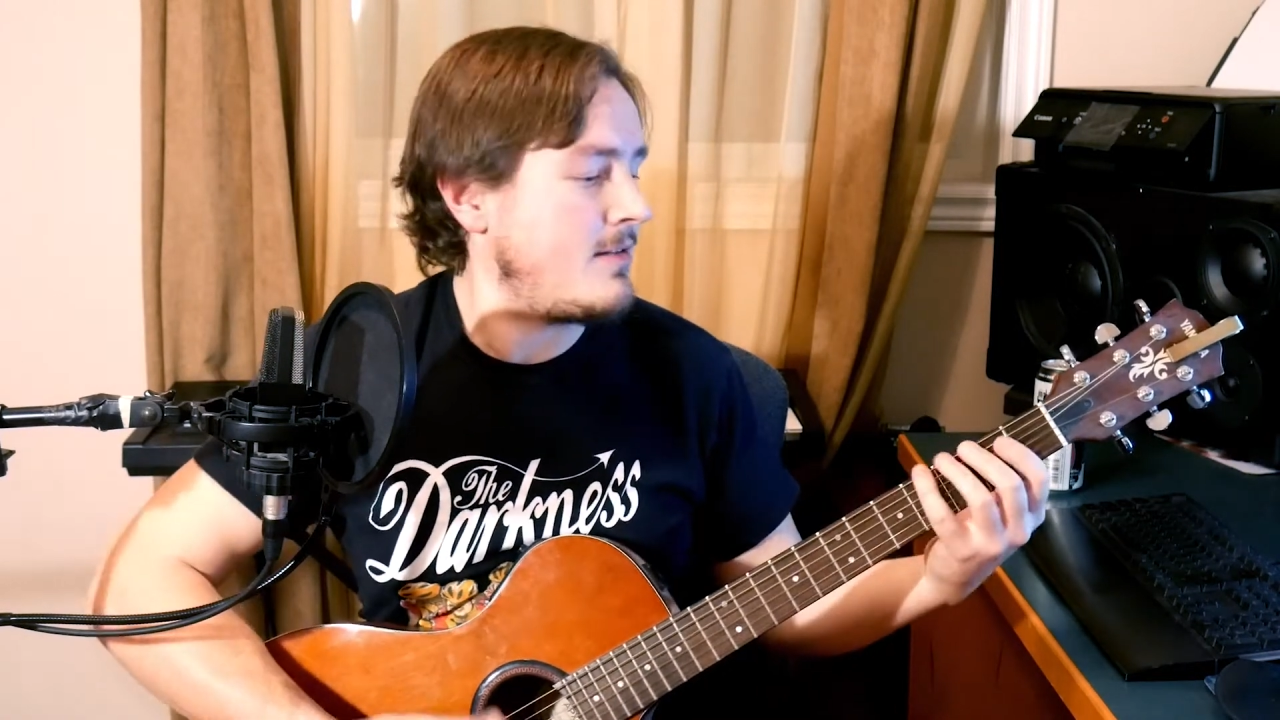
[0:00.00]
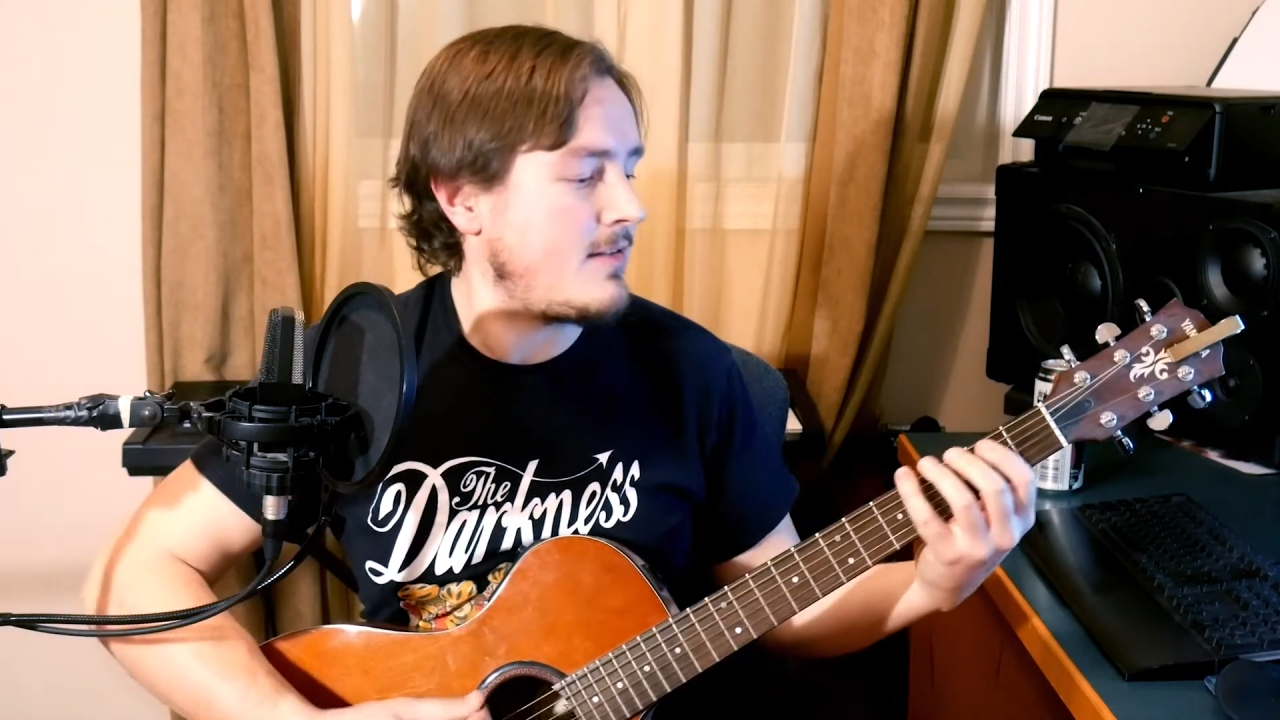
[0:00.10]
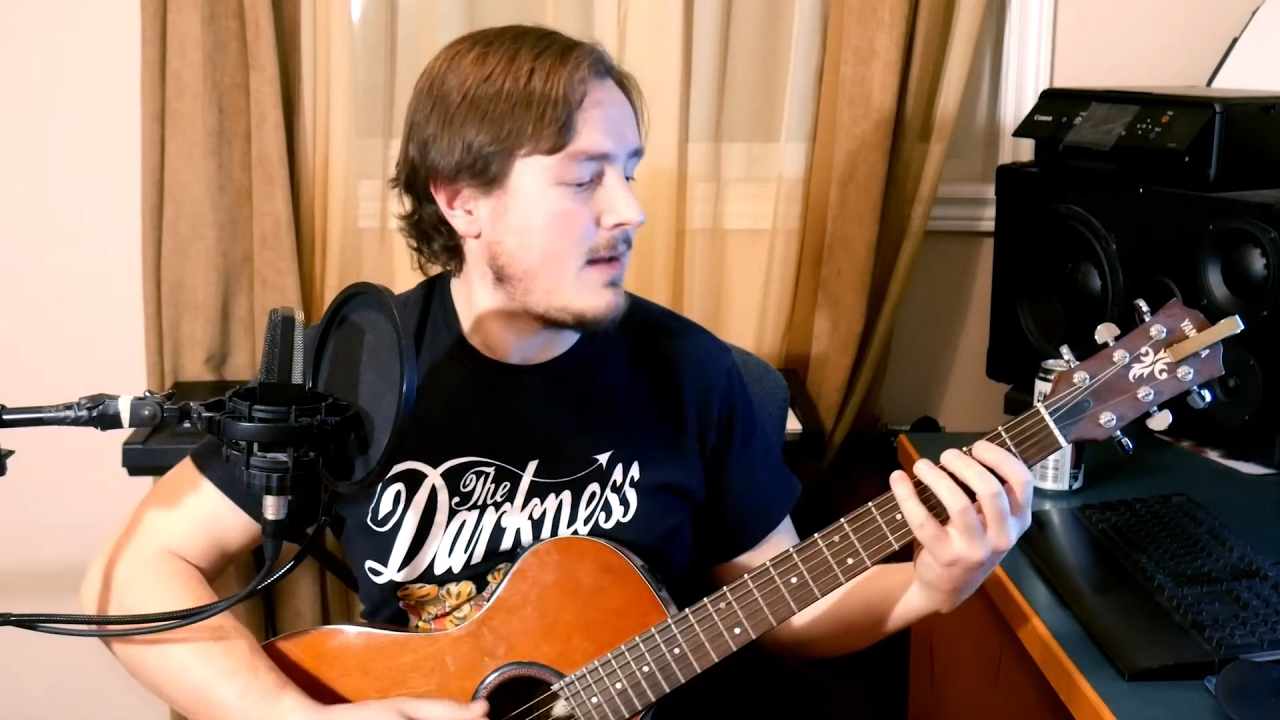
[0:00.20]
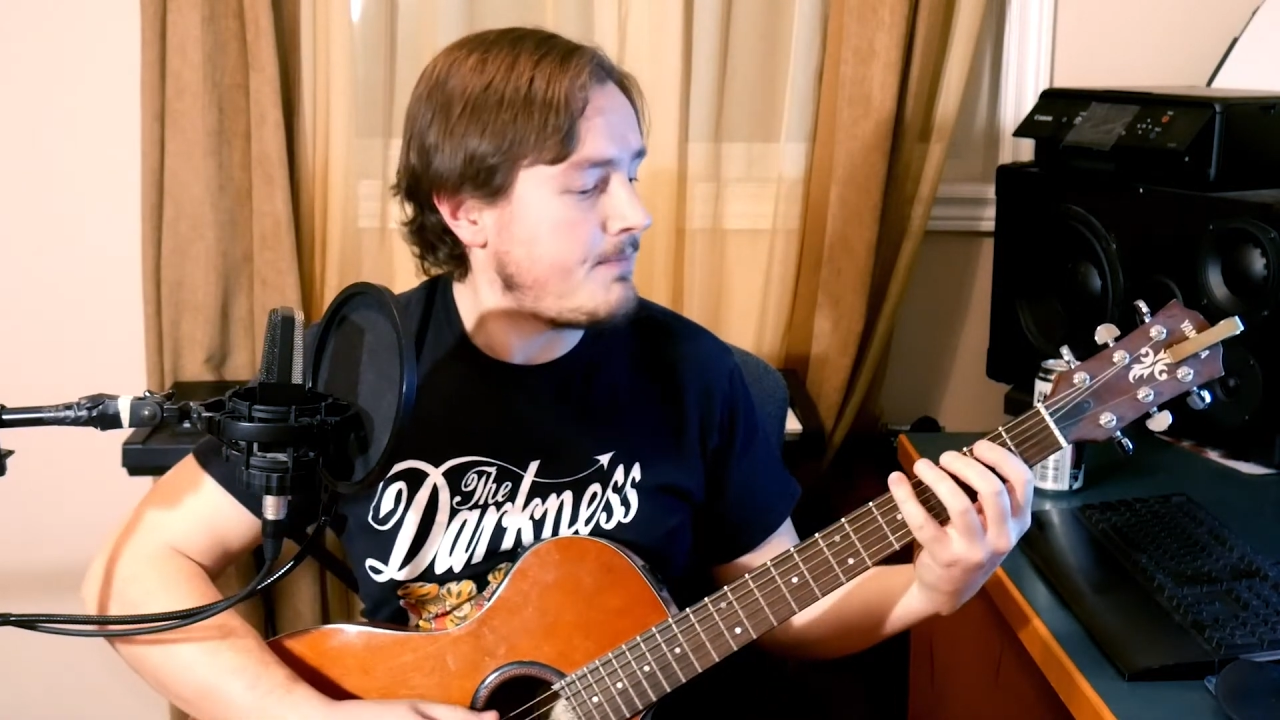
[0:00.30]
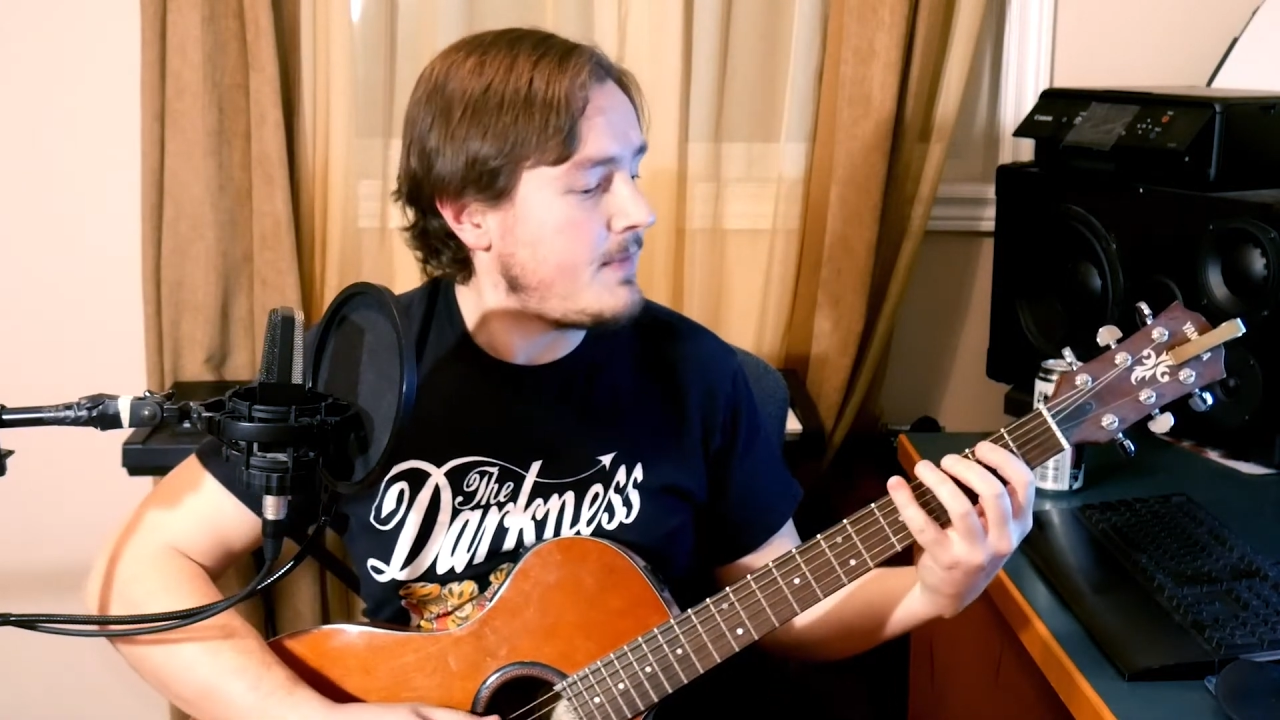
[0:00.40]

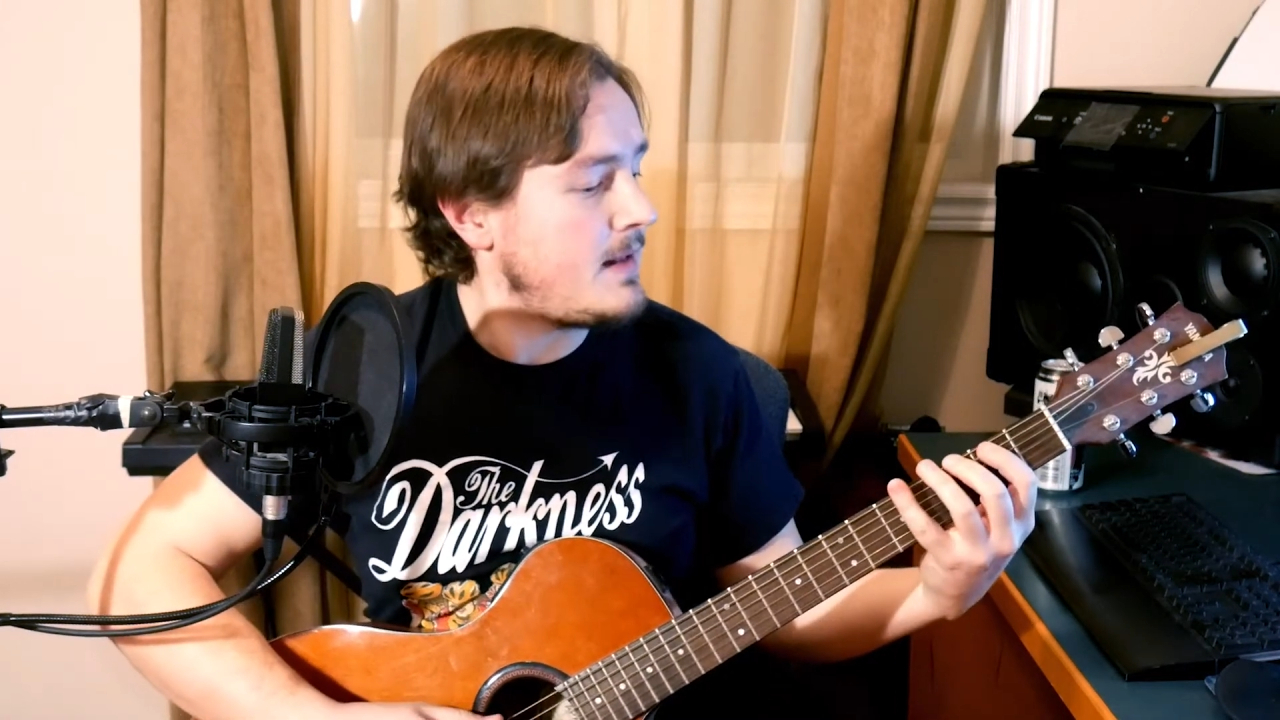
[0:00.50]
something